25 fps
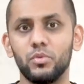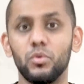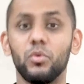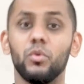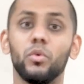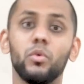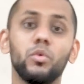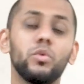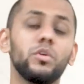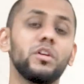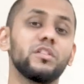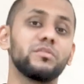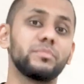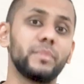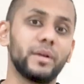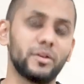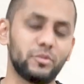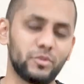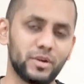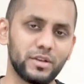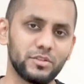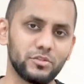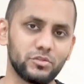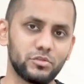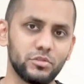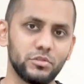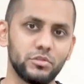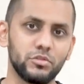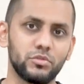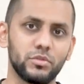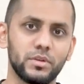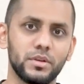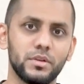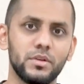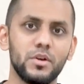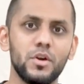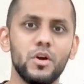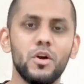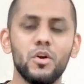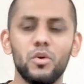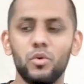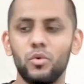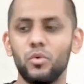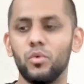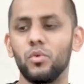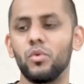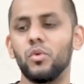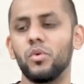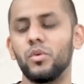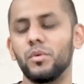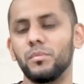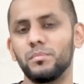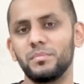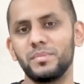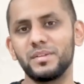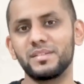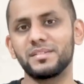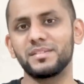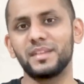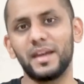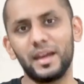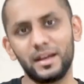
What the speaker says: or all of my grandchildren, or Mr.